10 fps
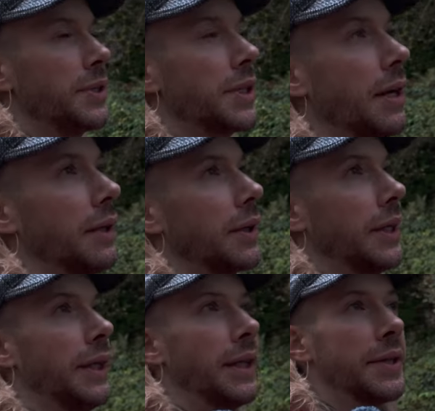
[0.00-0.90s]
start
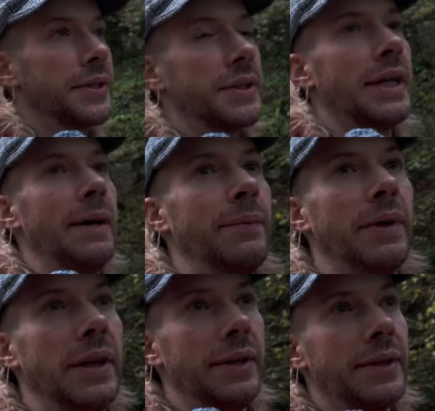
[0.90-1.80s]
looking at this
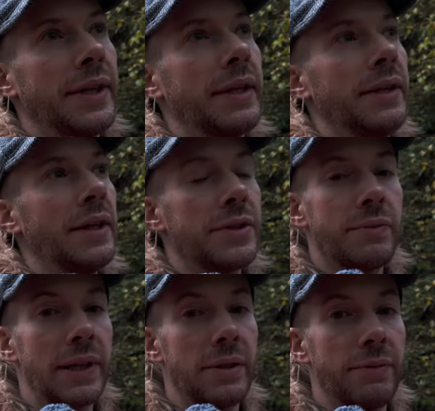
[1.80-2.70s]
camera and thinking that's
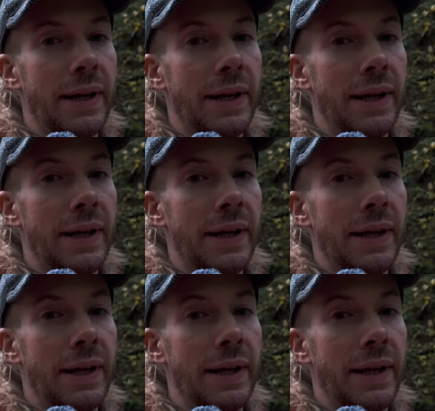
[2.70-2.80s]
really good